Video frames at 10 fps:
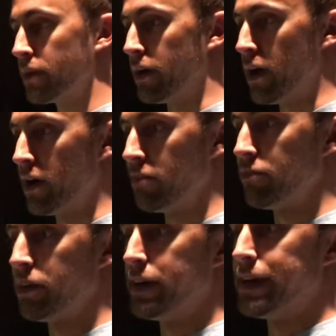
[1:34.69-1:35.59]
of
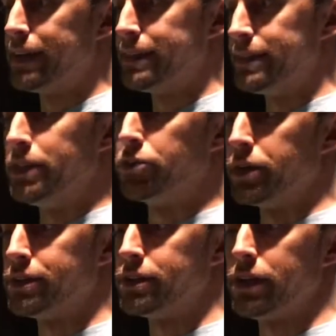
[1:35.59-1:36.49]

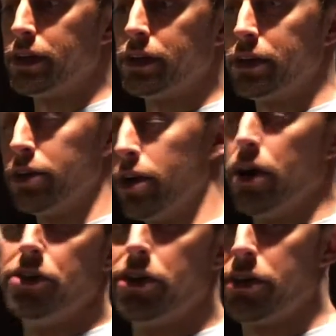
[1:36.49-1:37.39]
decreasing your
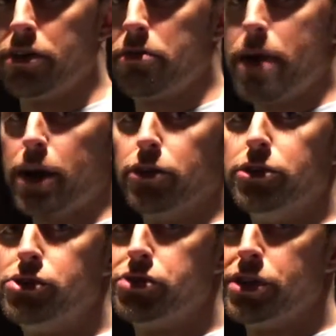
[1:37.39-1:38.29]
other
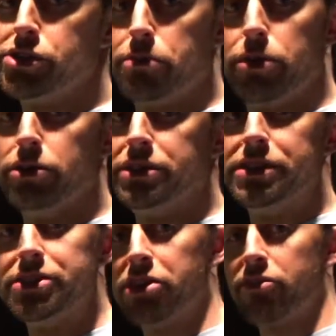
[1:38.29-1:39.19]
macronutrients, your
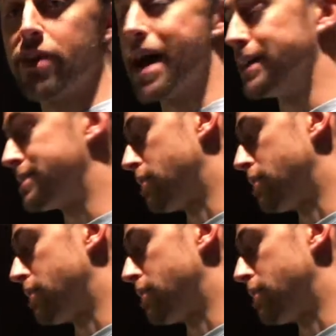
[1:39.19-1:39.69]
proteins and your fats.